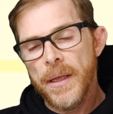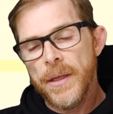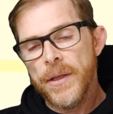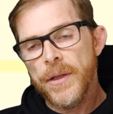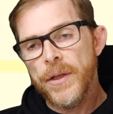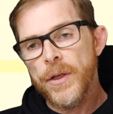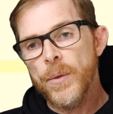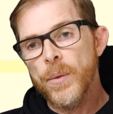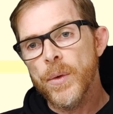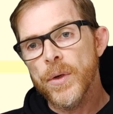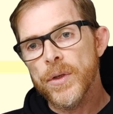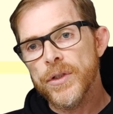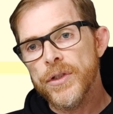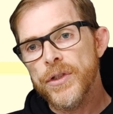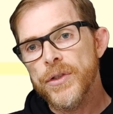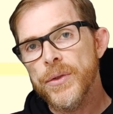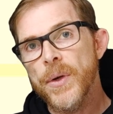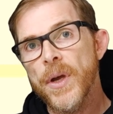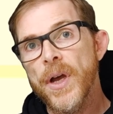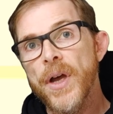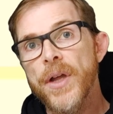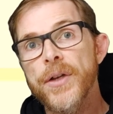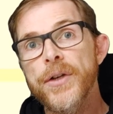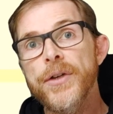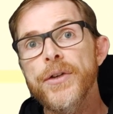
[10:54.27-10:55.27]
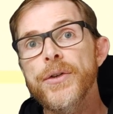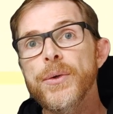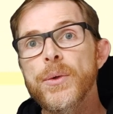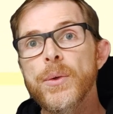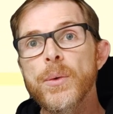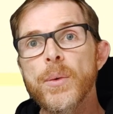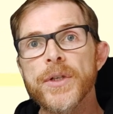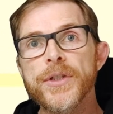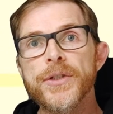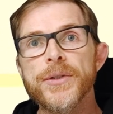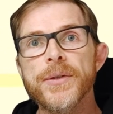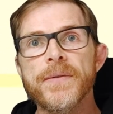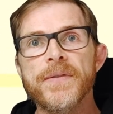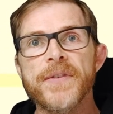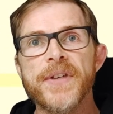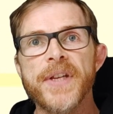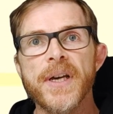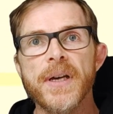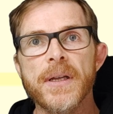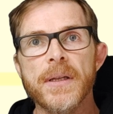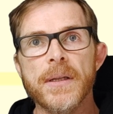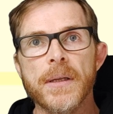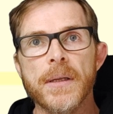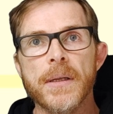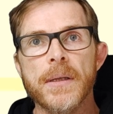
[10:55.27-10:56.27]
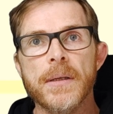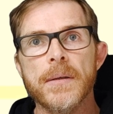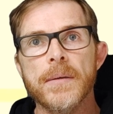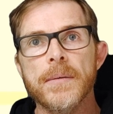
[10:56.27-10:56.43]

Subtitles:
You want to undo what you have done.